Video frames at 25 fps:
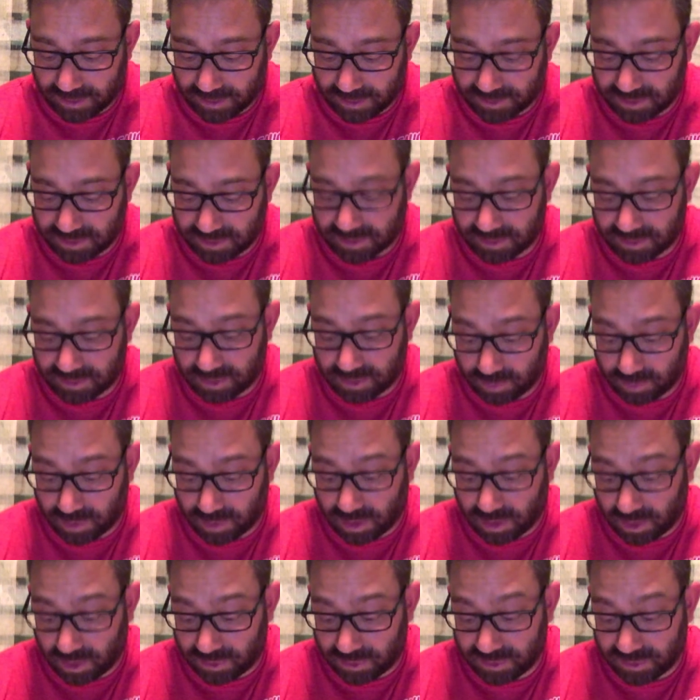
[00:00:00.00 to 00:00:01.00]
You see it in Summa
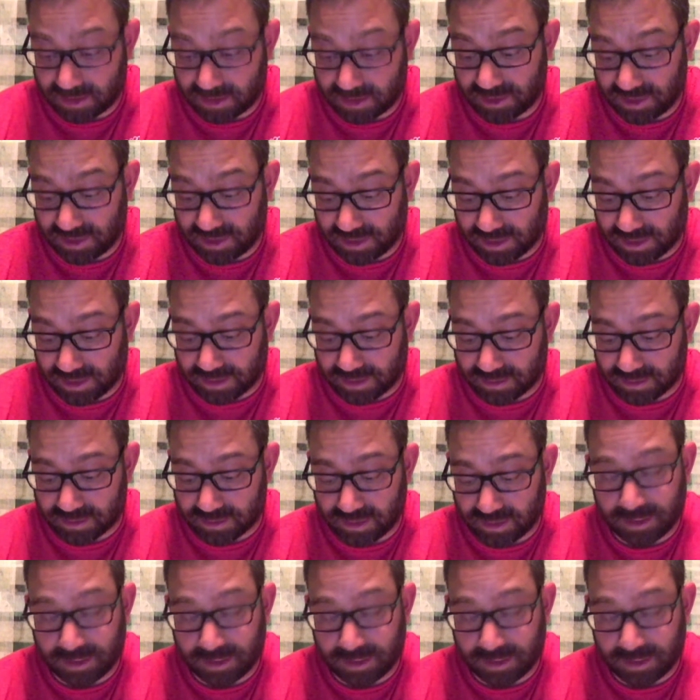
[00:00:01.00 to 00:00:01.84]
Contra Gentiles